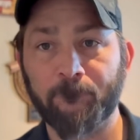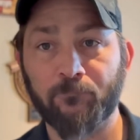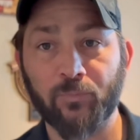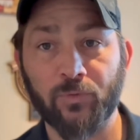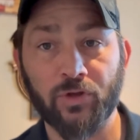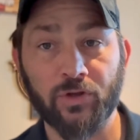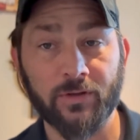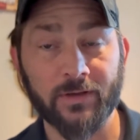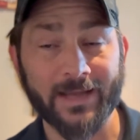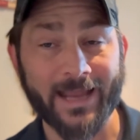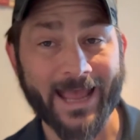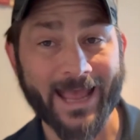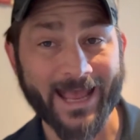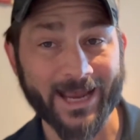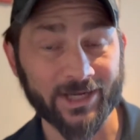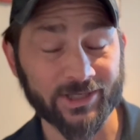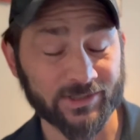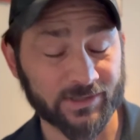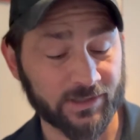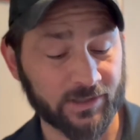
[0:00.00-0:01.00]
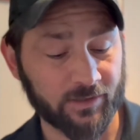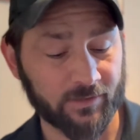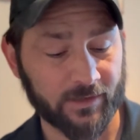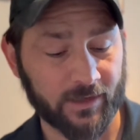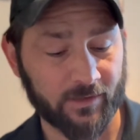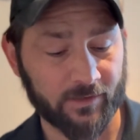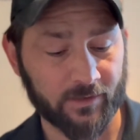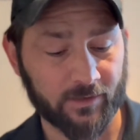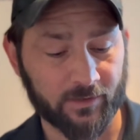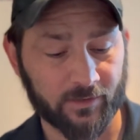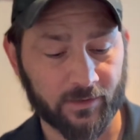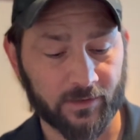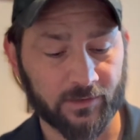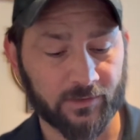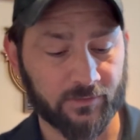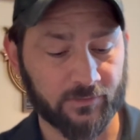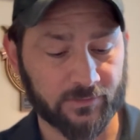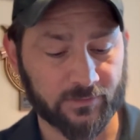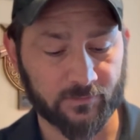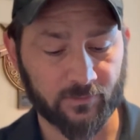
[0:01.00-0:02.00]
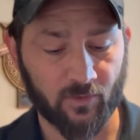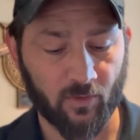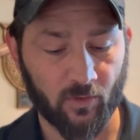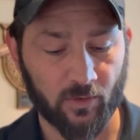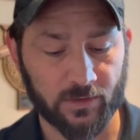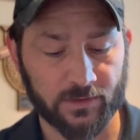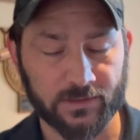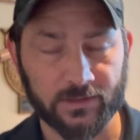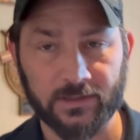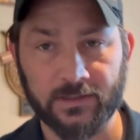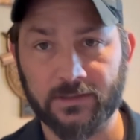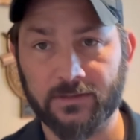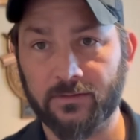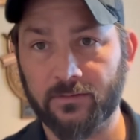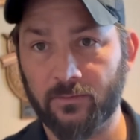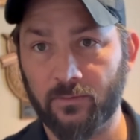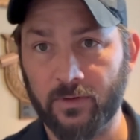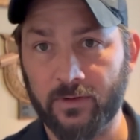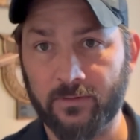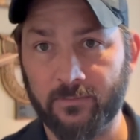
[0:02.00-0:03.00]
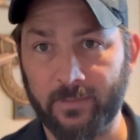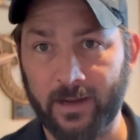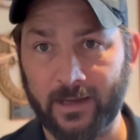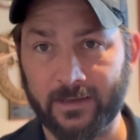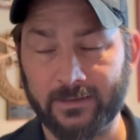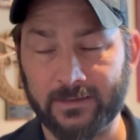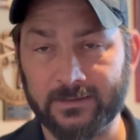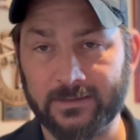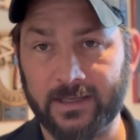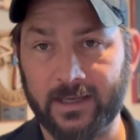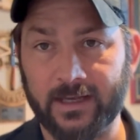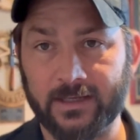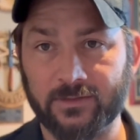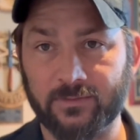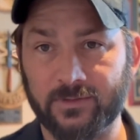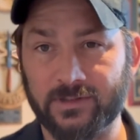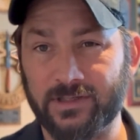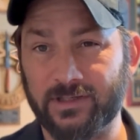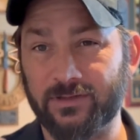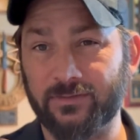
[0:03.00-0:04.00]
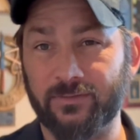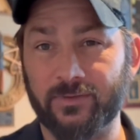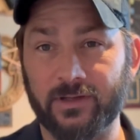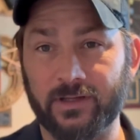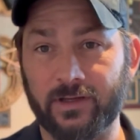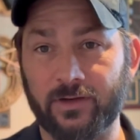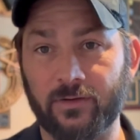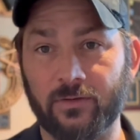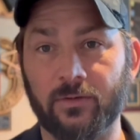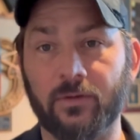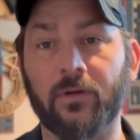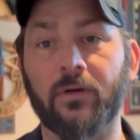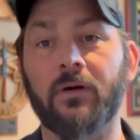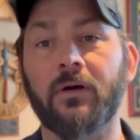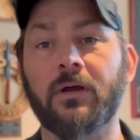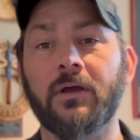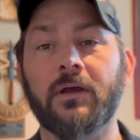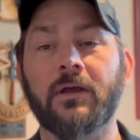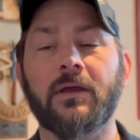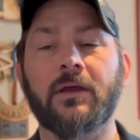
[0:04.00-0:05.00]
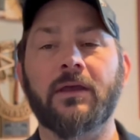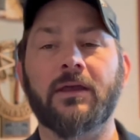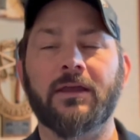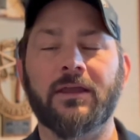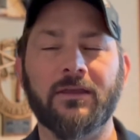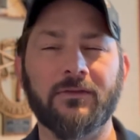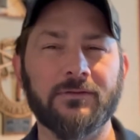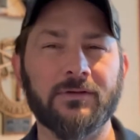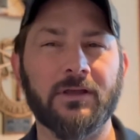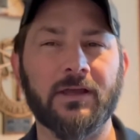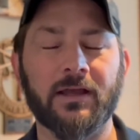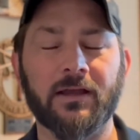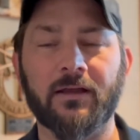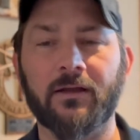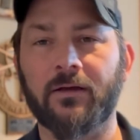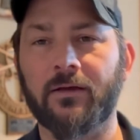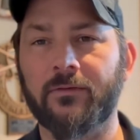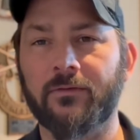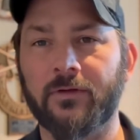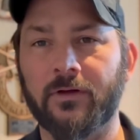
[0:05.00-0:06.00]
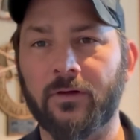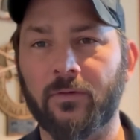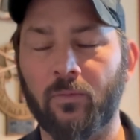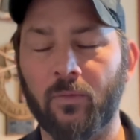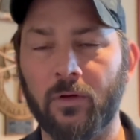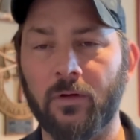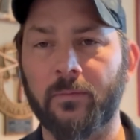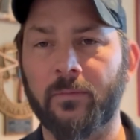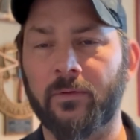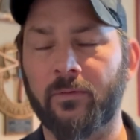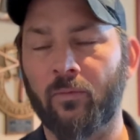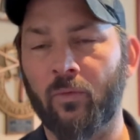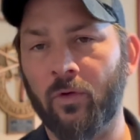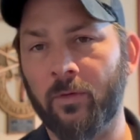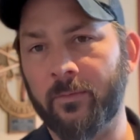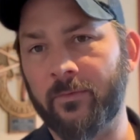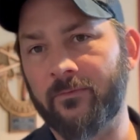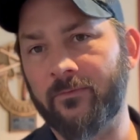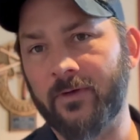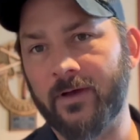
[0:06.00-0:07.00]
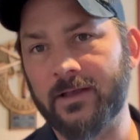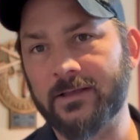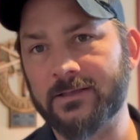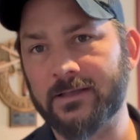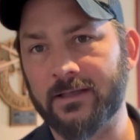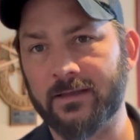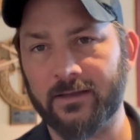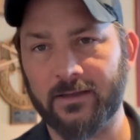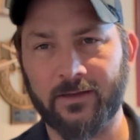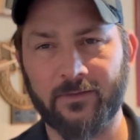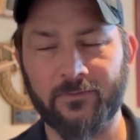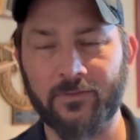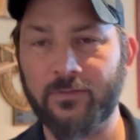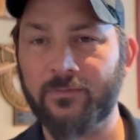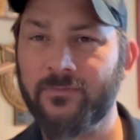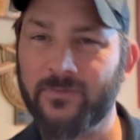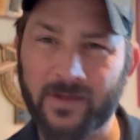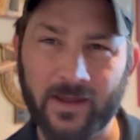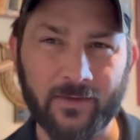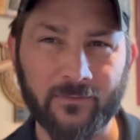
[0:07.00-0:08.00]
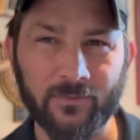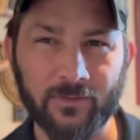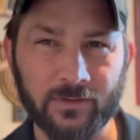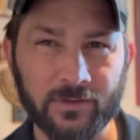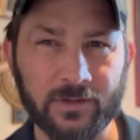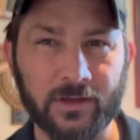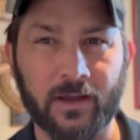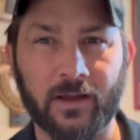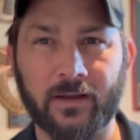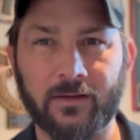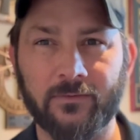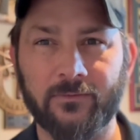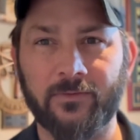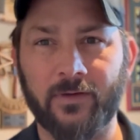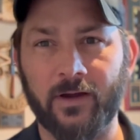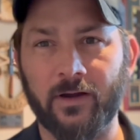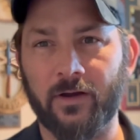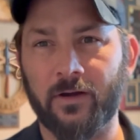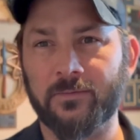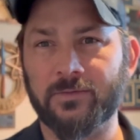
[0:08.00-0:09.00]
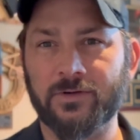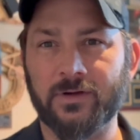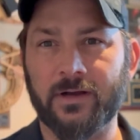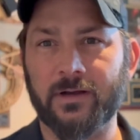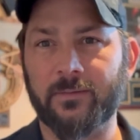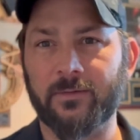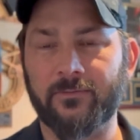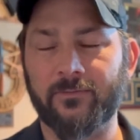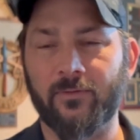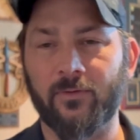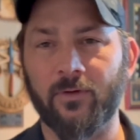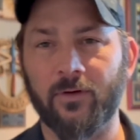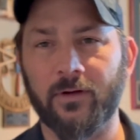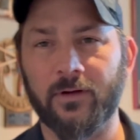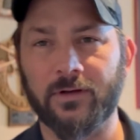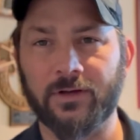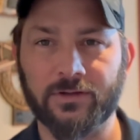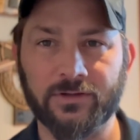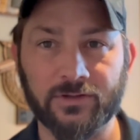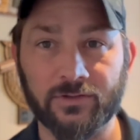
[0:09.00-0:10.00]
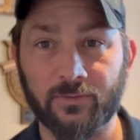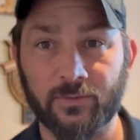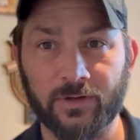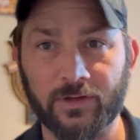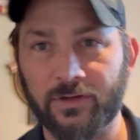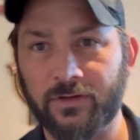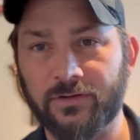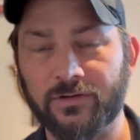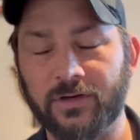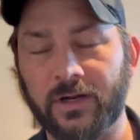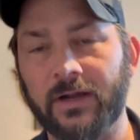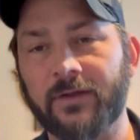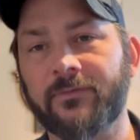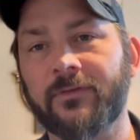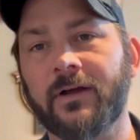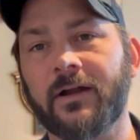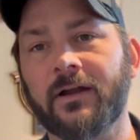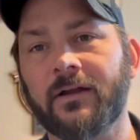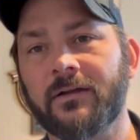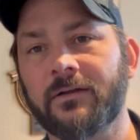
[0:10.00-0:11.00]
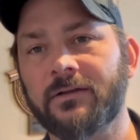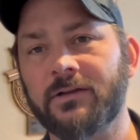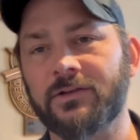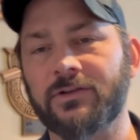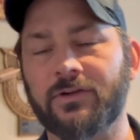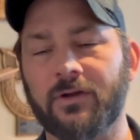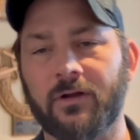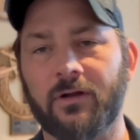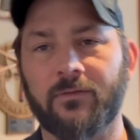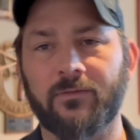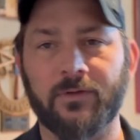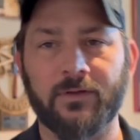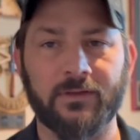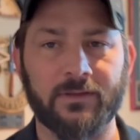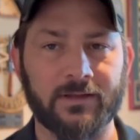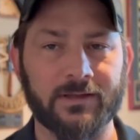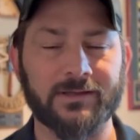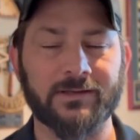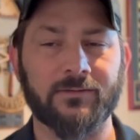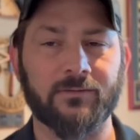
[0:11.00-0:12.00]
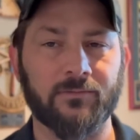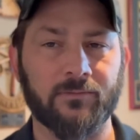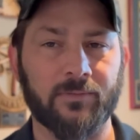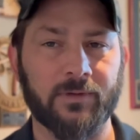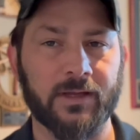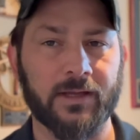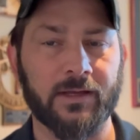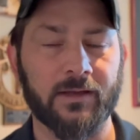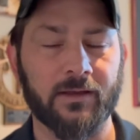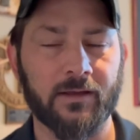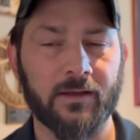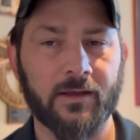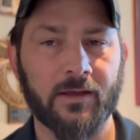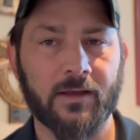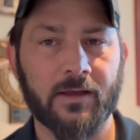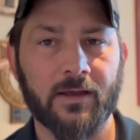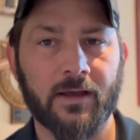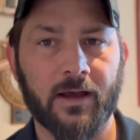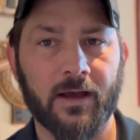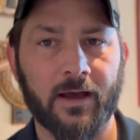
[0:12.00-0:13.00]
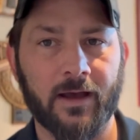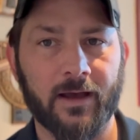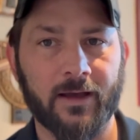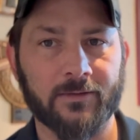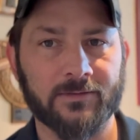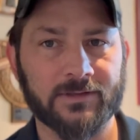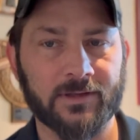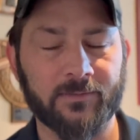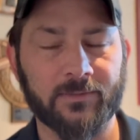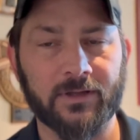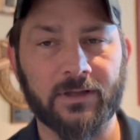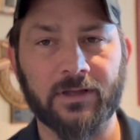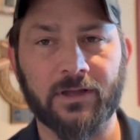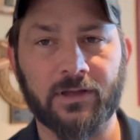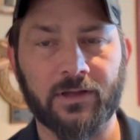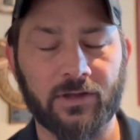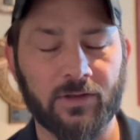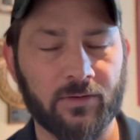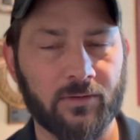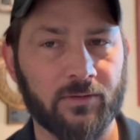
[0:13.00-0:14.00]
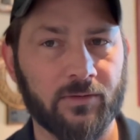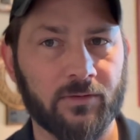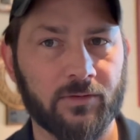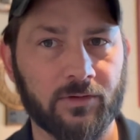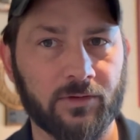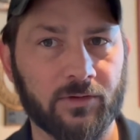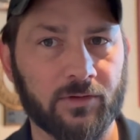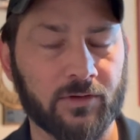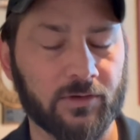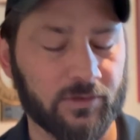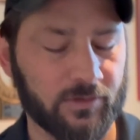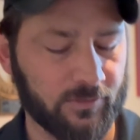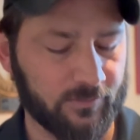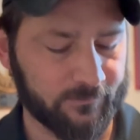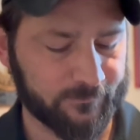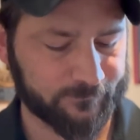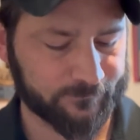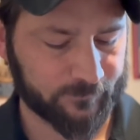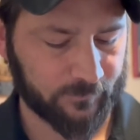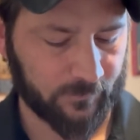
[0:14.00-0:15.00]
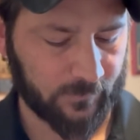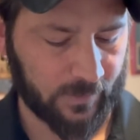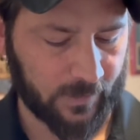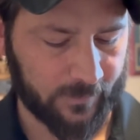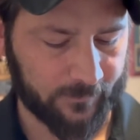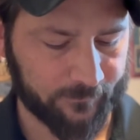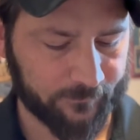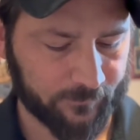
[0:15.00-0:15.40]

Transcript: You can actually go down here and do some courses with Mantis X, which is really cool. Gives you kind of warm and fuzzy. Like if you've never done firearms training before and you just want to do dry fire to start off with, this would be something that you could do. Okay.